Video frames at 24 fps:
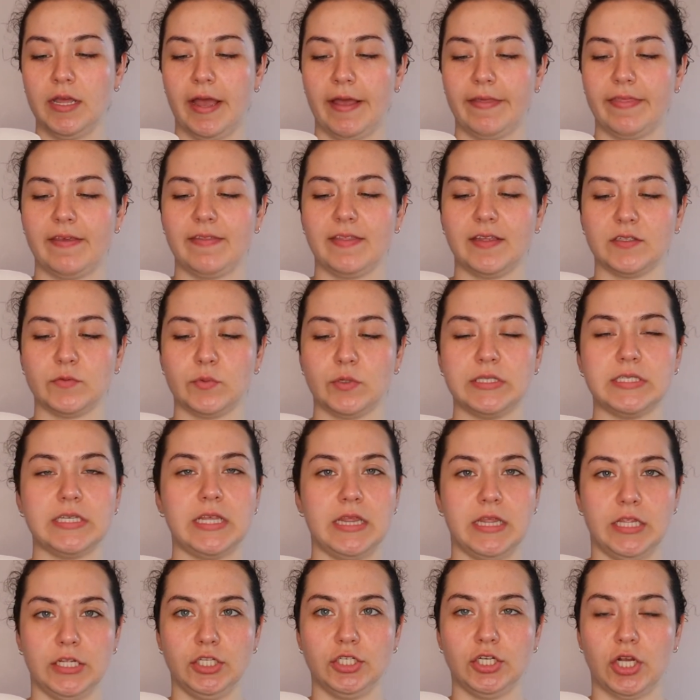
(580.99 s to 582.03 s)
I think that's what's
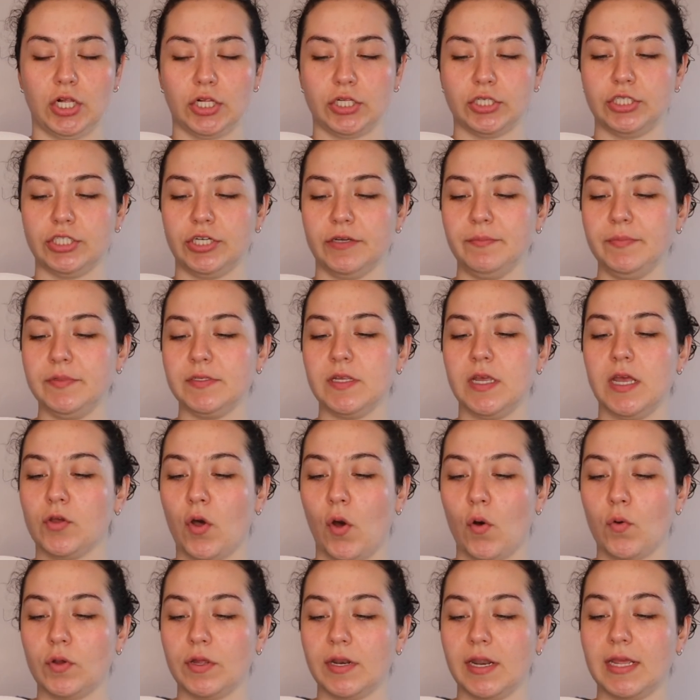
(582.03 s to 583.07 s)
in the chocolate chips.
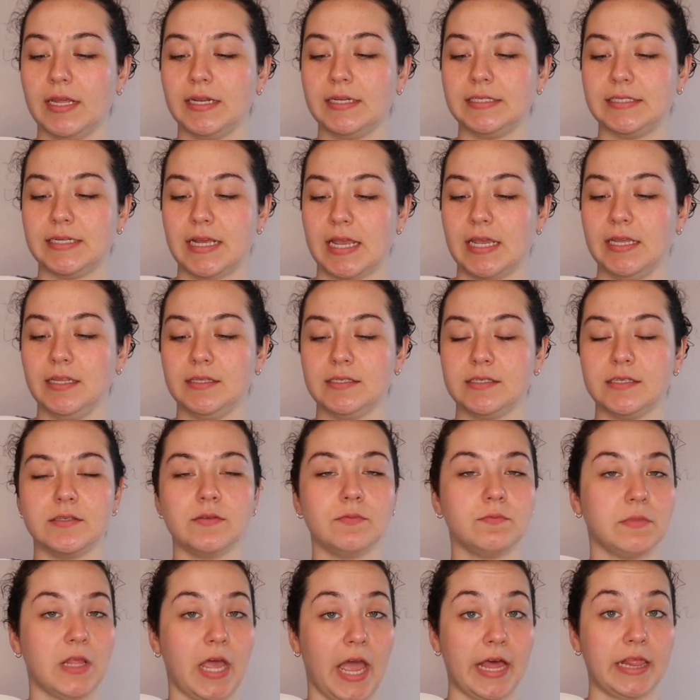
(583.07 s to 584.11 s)
Coconut
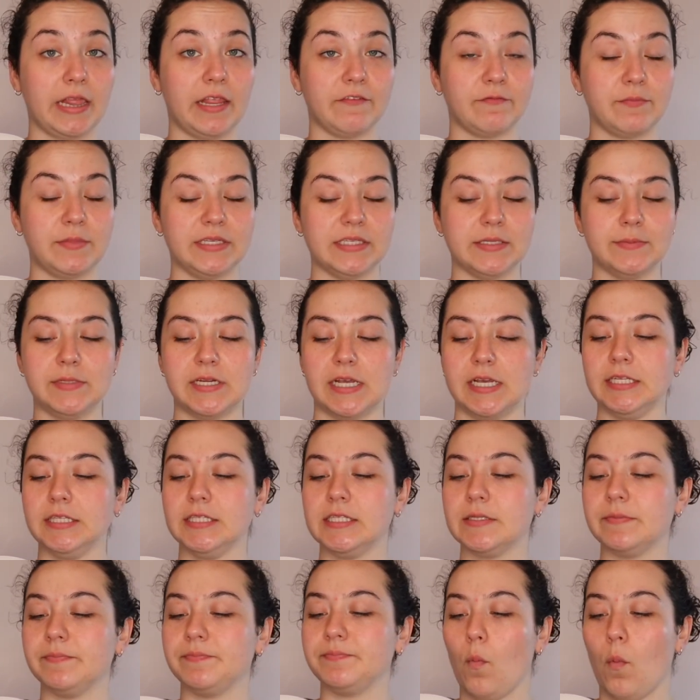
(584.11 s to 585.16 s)
dates. I love me some
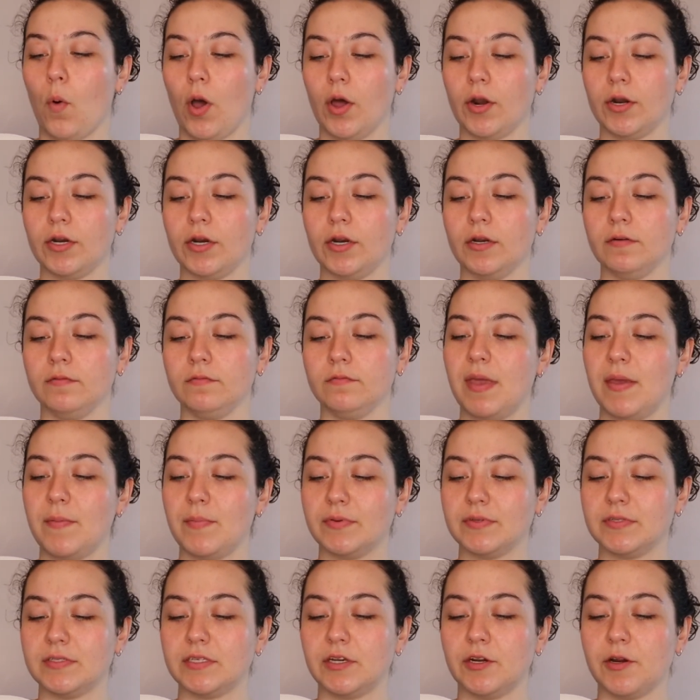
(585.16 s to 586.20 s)
dates. Water,
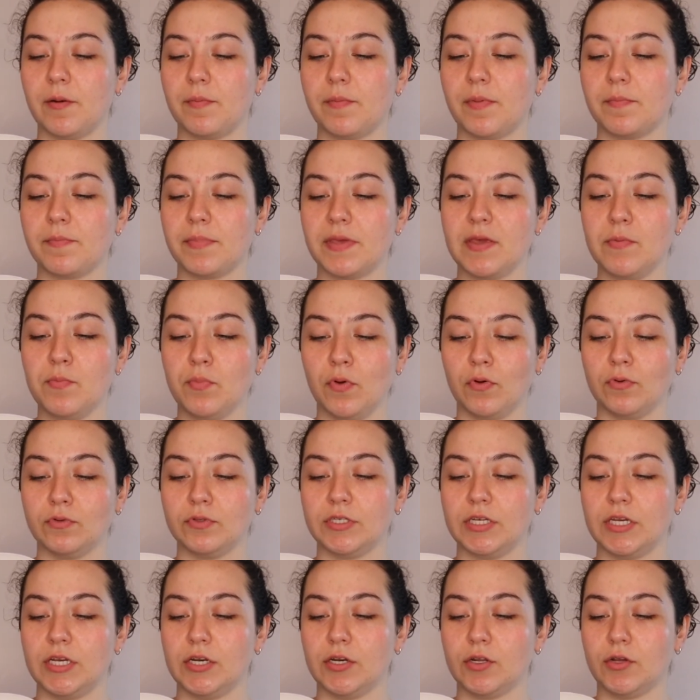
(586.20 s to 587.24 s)
maple syrup, pea
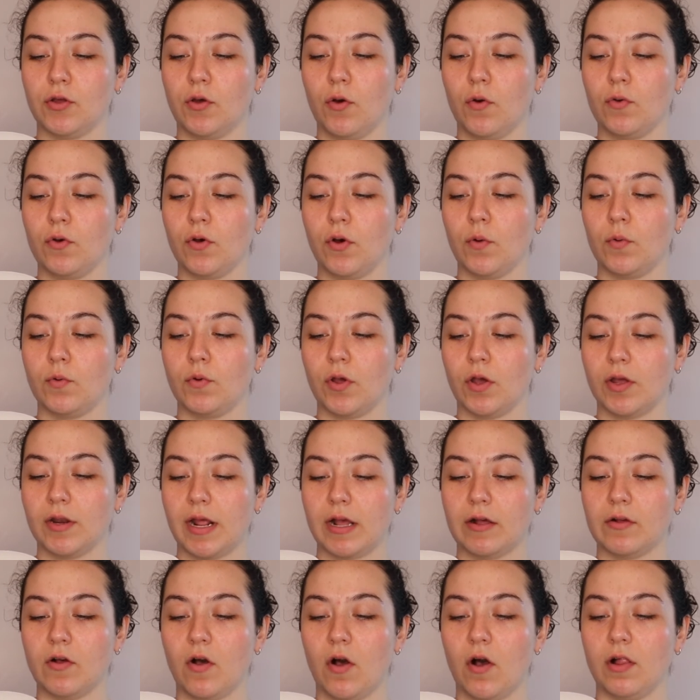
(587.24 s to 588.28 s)
protein, cocoa,
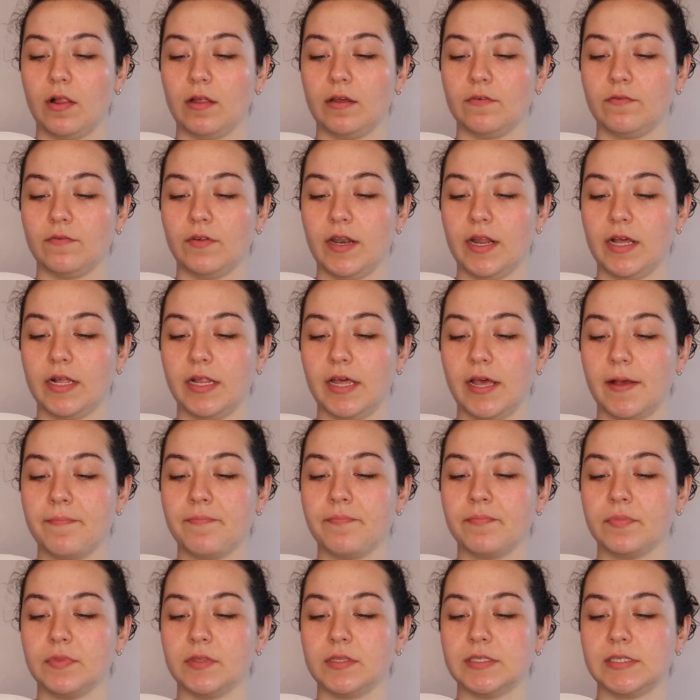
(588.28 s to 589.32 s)
non-alcoholic
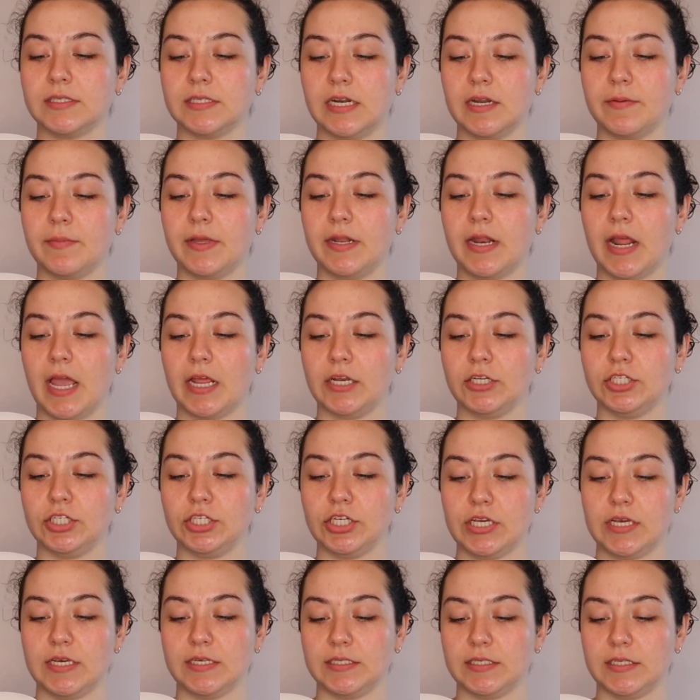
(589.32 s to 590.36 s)
vanilla, cinnamon, and
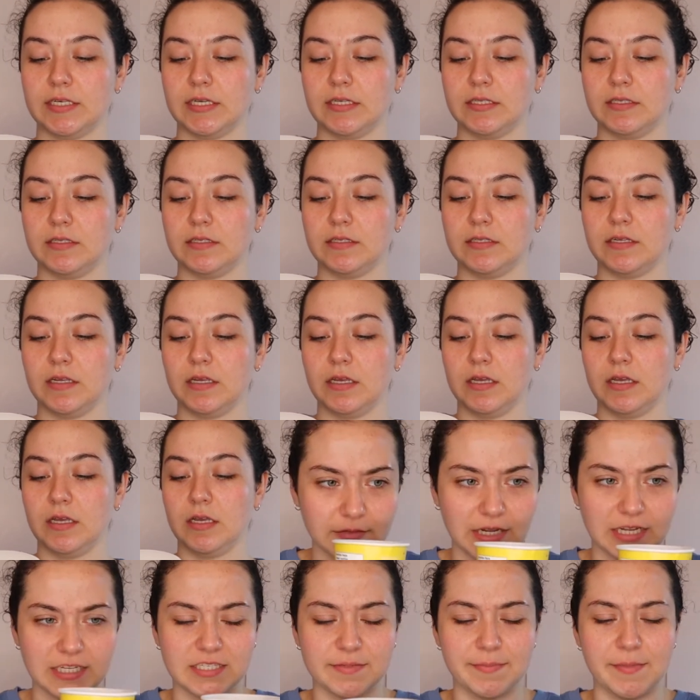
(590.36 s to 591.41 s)
chia seeds.
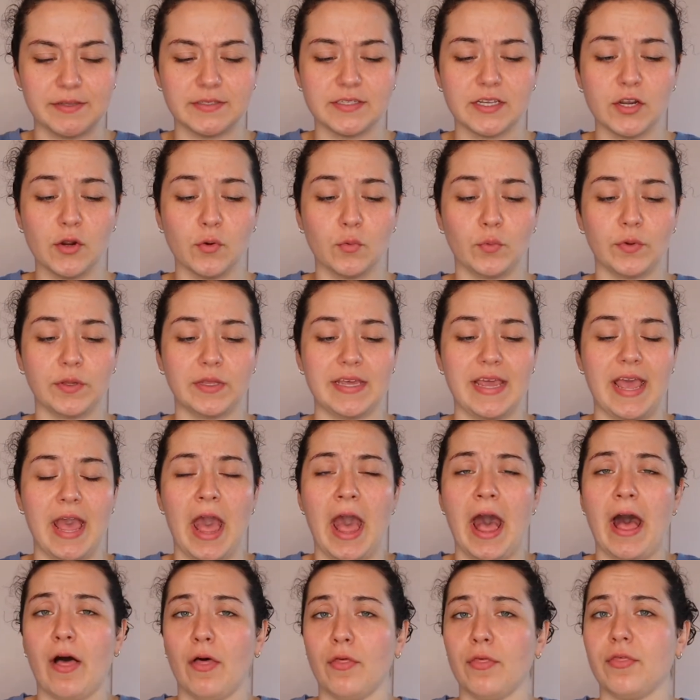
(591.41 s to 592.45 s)
It smells like a really
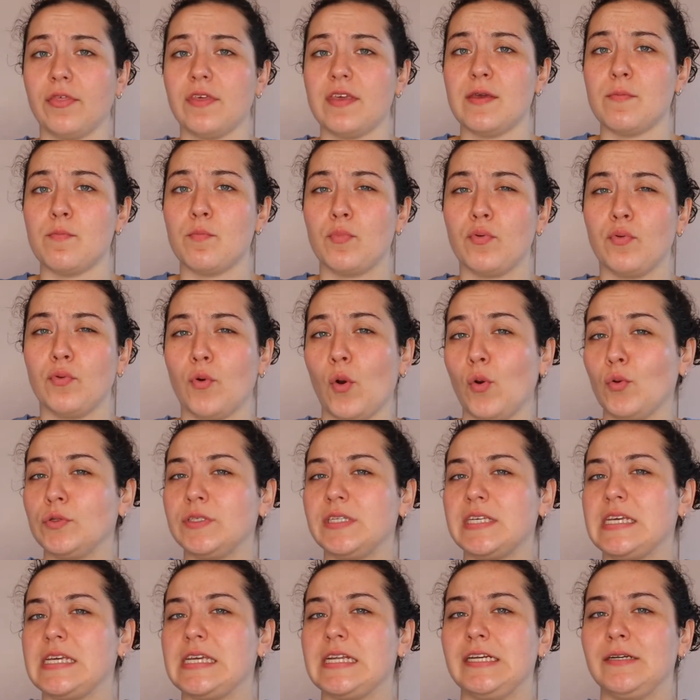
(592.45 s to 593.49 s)
healthy
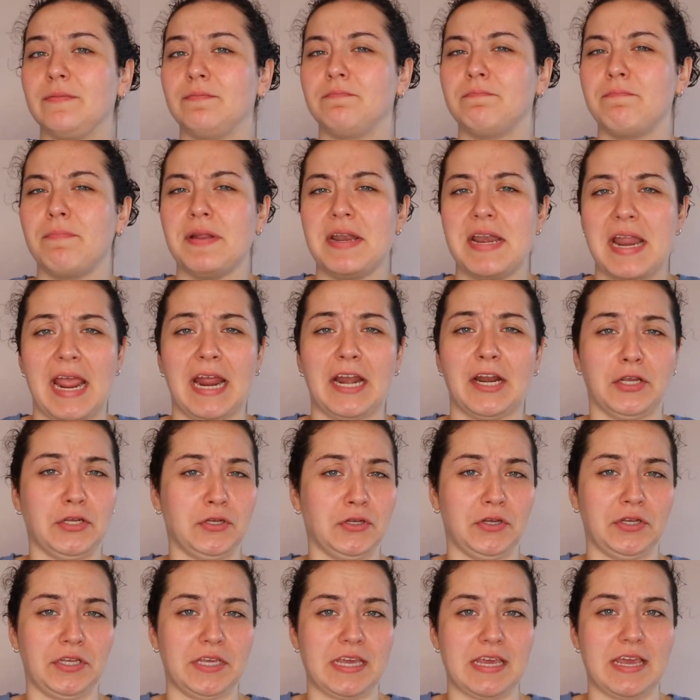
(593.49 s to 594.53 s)
protein banana
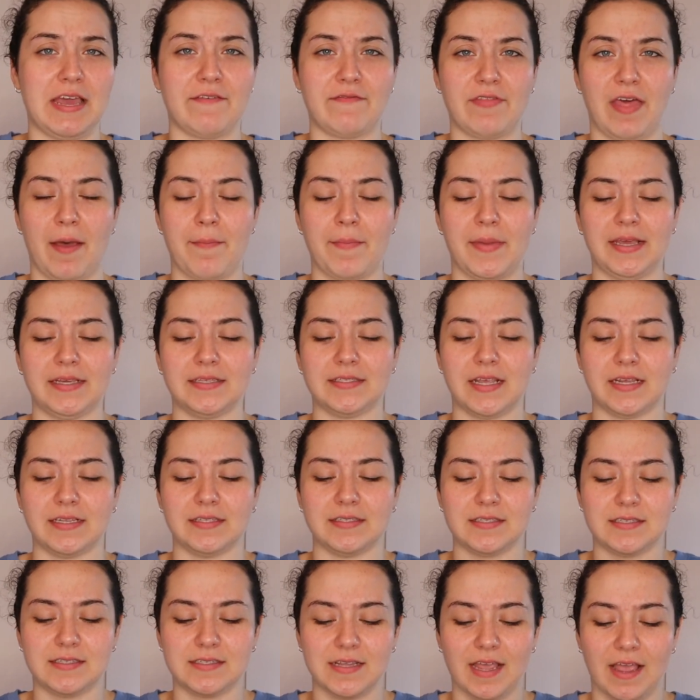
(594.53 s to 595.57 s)
cookie, if that makes
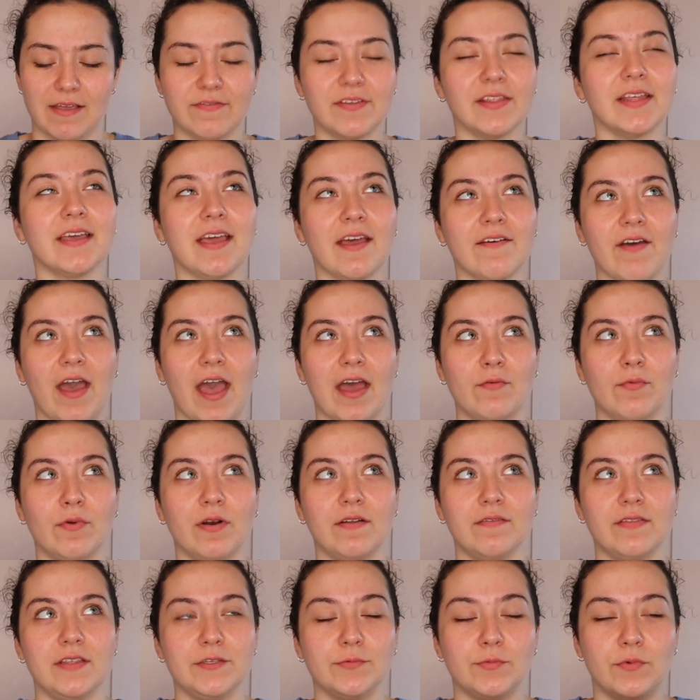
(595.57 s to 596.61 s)
sense. I feel like I've had one
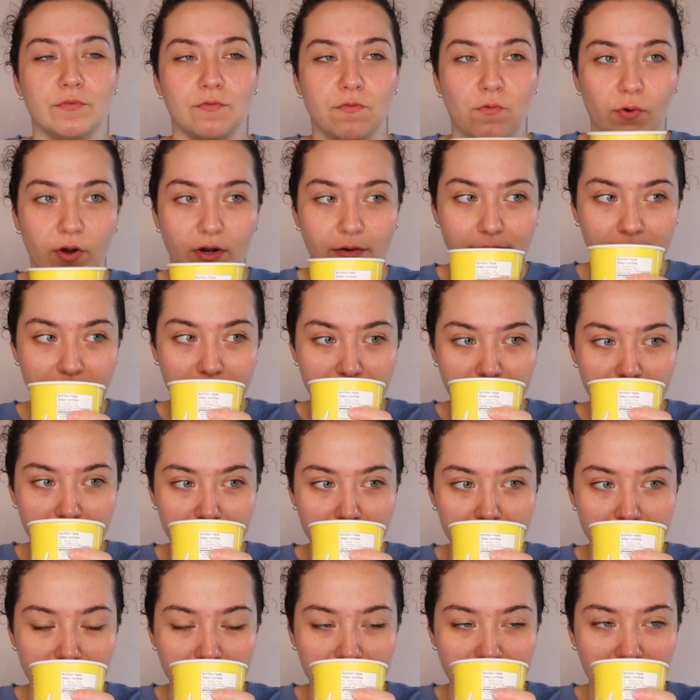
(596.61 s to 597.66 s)
of these before.
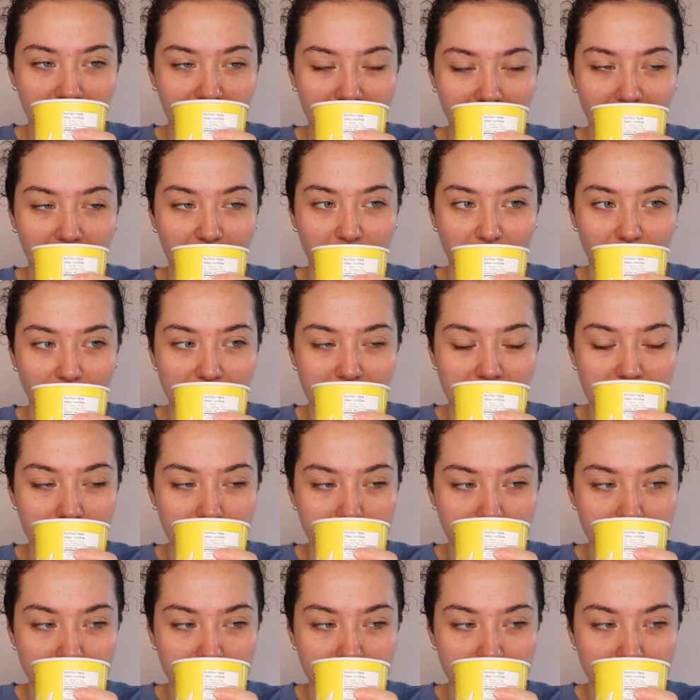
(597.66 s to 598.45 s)
like that cookie.